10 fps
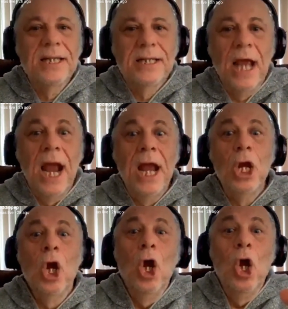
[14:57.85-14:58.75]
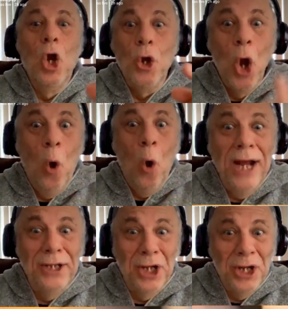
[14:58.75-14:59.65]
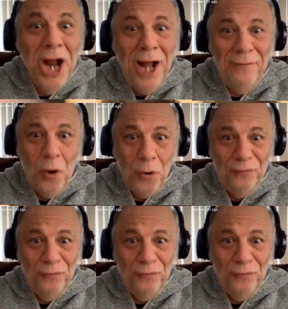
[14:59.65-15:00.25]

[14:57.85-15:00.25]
say, no, I did not vote